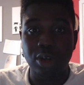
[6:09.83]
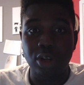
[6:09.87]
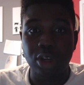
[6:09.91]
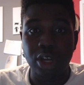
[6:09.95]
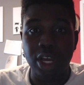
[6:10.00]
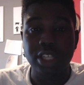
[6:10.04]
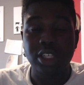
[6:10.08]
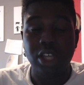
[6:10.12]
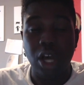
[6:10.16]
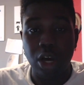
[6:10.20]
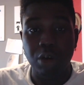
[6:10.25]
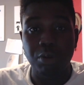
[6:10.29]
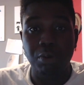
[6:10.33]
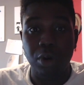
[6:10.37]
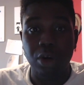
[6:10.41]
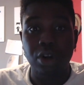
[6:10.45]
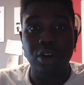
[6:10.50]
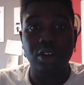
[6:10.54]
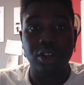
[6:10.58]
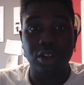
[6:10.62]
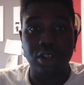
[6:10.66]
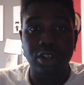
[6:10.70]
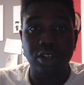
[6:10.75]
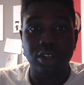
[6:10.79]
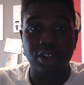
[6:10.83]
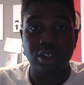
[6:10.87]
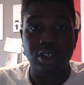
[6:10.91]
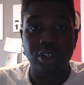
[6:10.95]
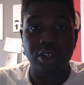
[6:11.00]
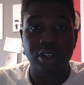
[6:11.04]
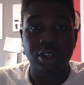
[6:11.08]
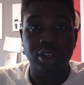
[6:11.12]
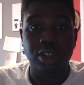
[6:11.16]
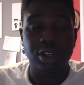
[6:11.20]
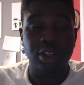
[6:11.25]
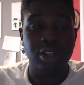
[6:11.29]
It's hard work.
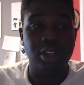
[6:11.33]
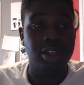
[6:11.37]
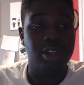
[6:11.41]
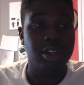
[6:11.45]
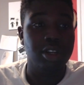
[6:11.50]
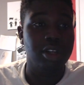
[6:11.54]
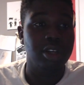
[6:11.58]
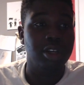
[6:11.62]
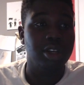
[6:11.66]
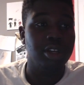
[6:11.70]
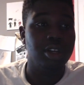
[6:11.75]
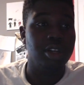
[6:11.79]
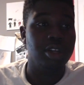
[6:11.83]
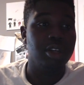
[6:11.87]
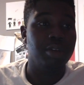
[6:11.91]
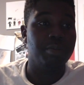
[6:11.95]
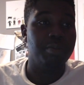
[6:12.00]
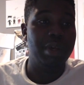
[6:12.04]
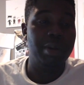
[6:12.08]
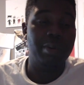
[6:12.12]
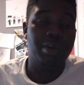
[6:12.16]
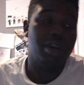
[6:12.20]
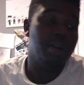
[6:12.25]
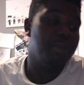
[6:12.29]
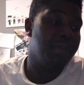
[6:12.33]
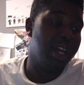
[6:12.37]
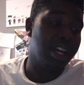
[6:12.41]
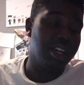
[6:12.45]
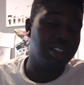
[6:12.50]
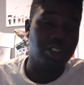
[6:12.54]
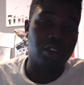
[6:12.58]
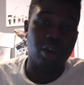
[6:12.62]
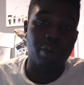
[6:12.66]
People can make it to